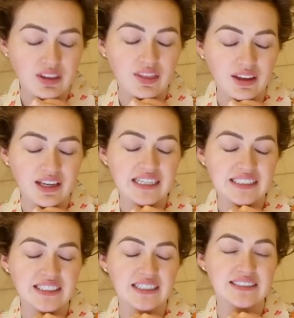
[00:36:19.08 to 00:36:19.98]
there
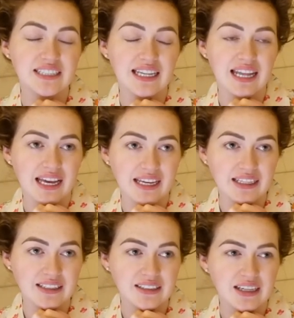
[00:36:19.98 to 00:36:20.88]
is a
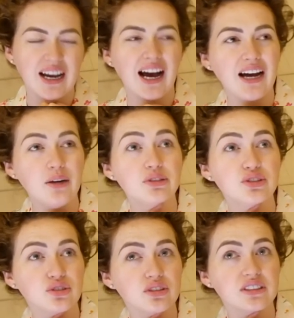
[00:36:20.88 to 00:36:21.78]
delay. I always
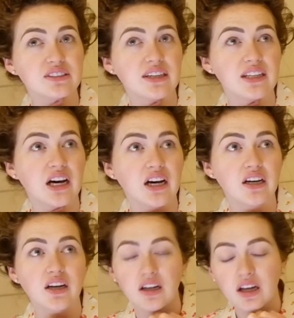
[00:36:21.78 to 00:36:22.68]
struggle to say
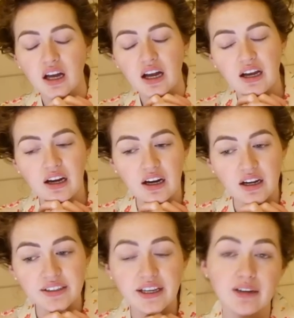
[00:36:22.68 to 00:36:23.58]

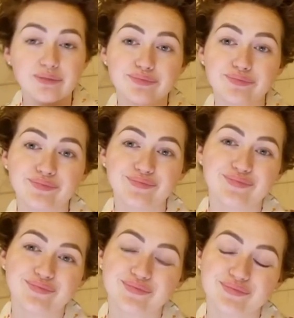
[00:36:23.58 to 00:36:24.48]
that. Yeah,
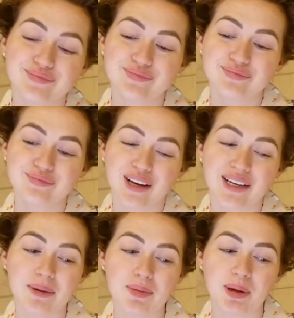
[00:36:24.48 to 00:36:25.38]
I'll
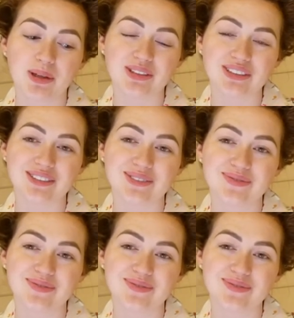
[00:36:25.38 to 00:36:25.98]
keep you posted.